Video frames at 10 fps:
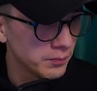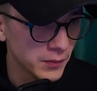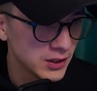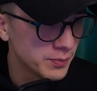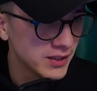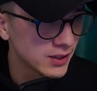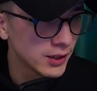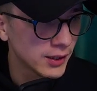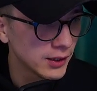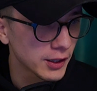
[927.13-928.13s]
It's basically a
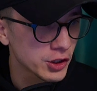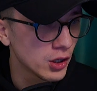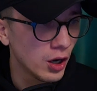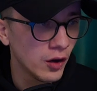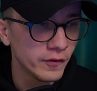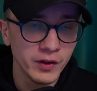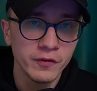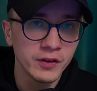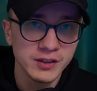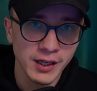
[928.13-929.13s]
collection of
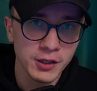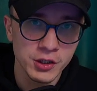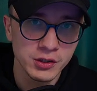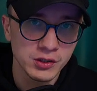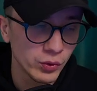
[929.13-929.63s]
different sections